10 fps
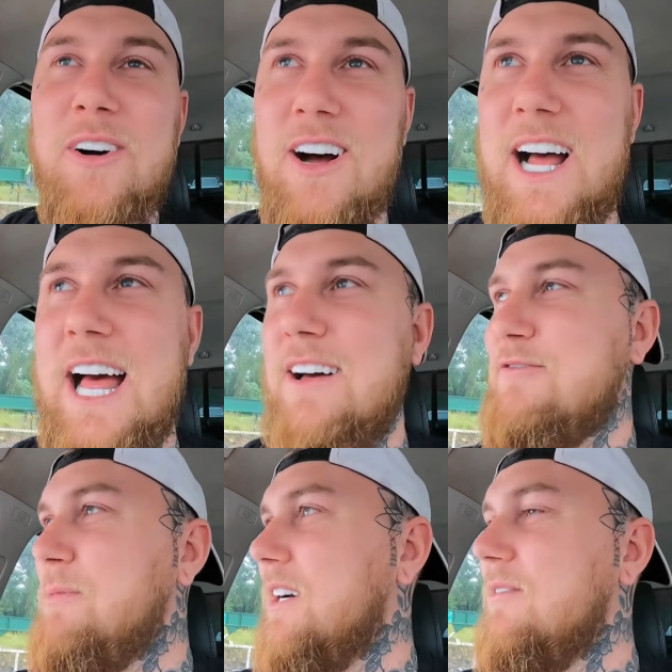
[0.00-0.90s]
I
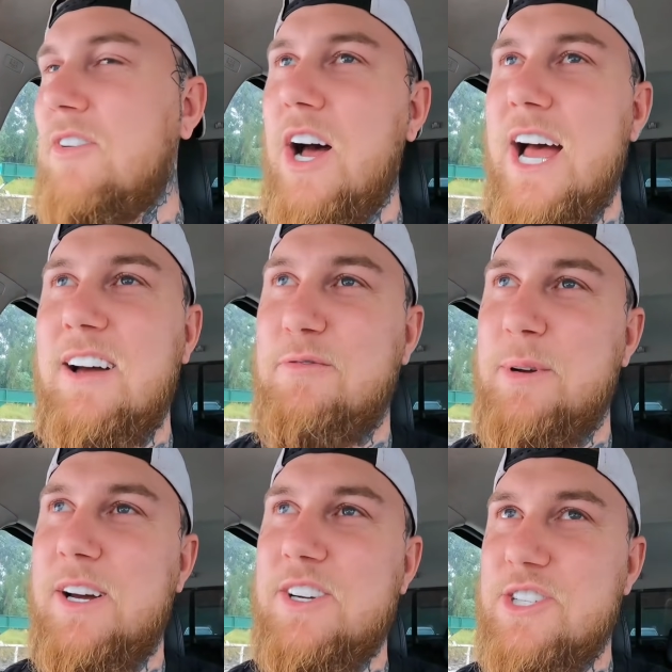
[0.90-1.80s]
have, but I have,
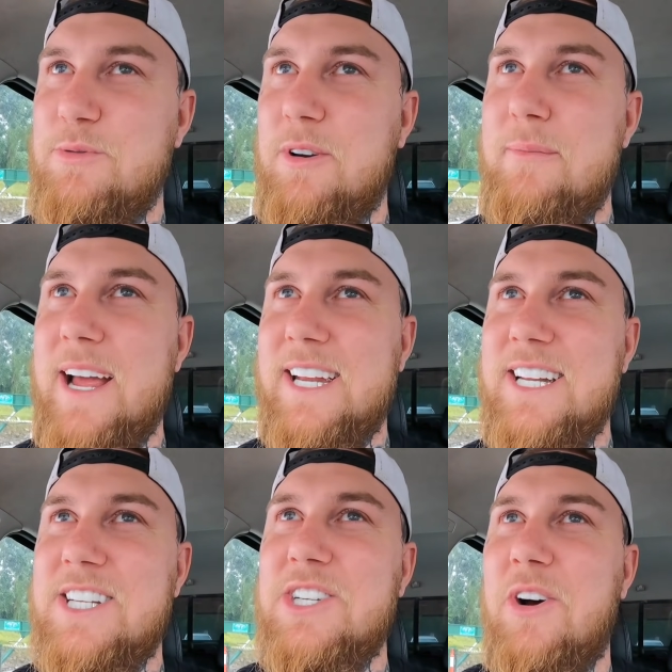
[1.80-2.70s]
but I just want to make it
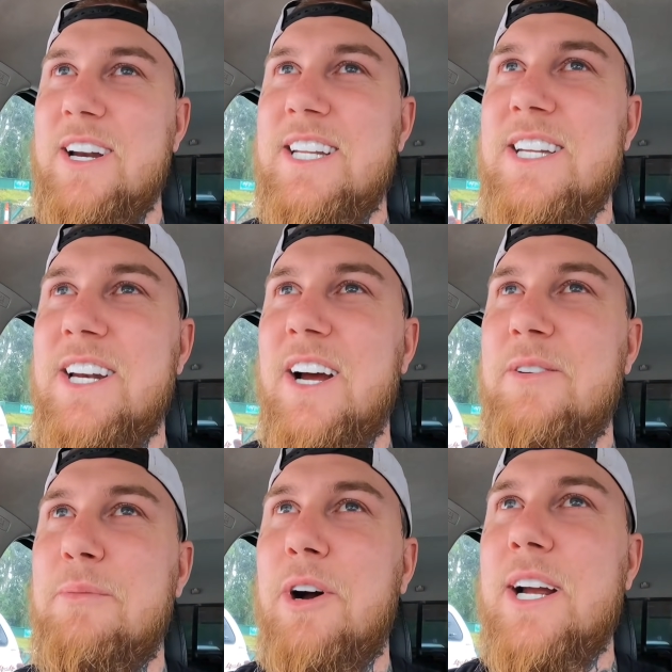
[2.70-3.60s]
exciting, you know.
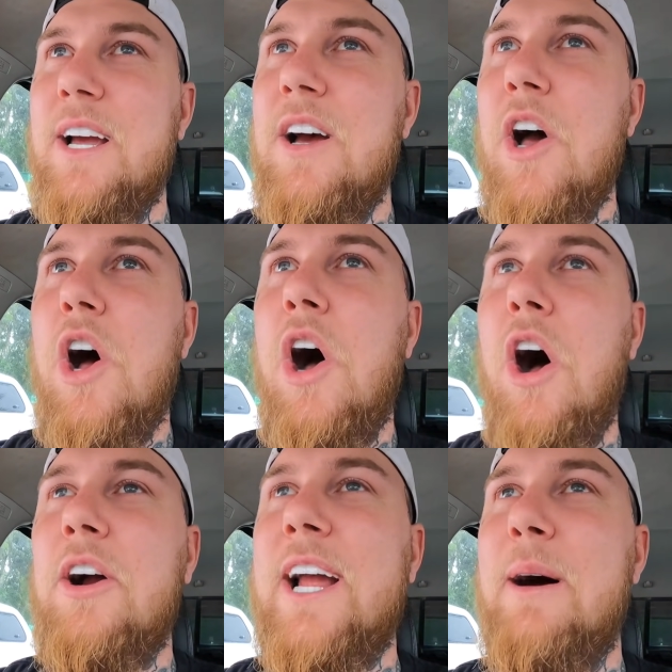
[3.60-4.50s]
We might get,
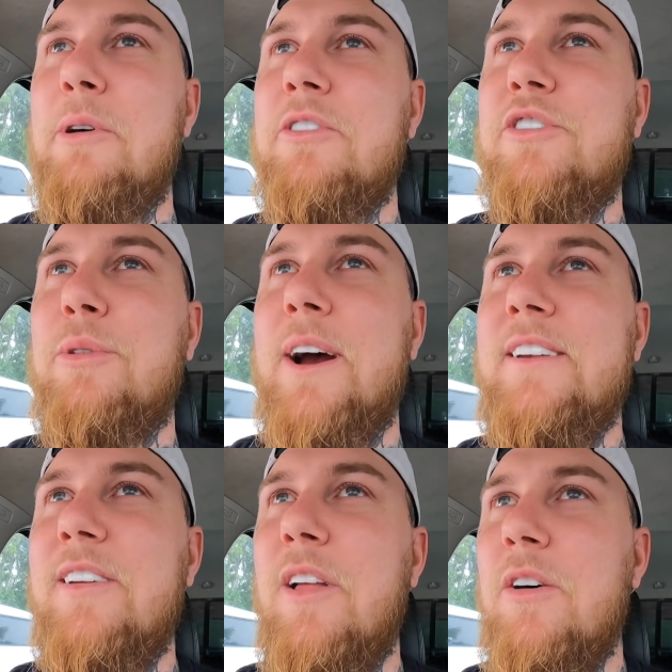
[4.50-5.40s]
oh, come on,
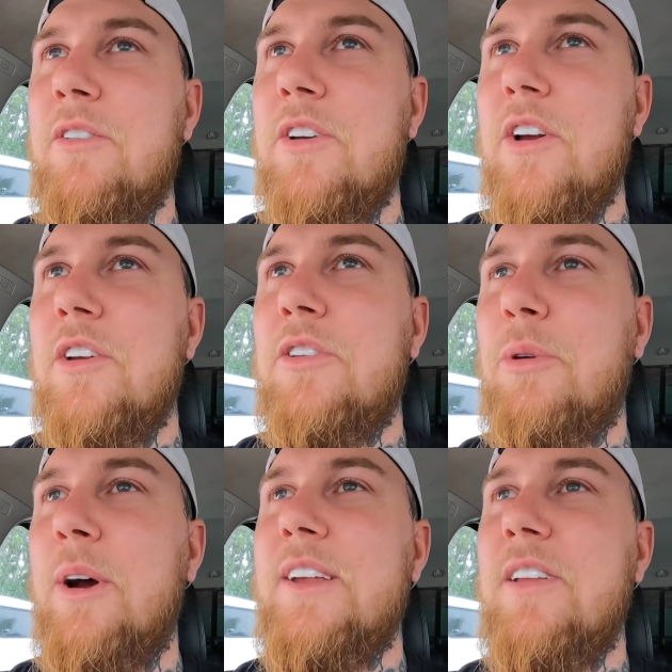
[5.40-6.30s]
squeeze along,
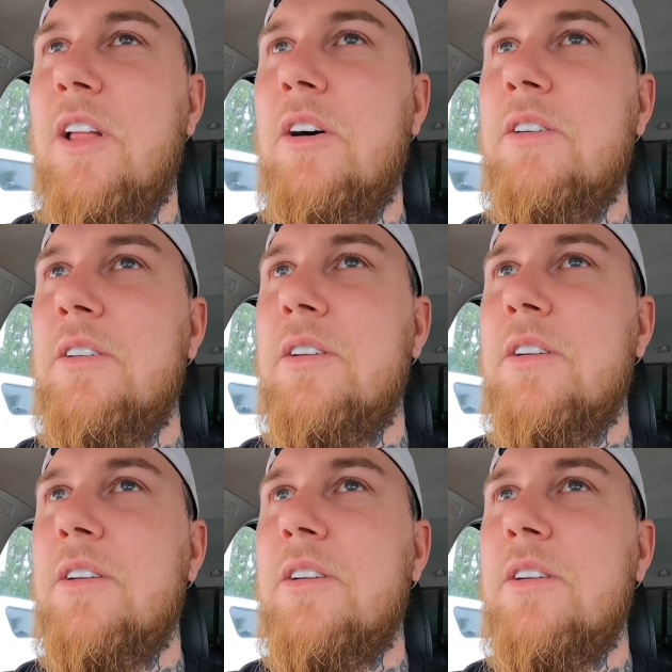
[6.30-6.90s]
squeeze along.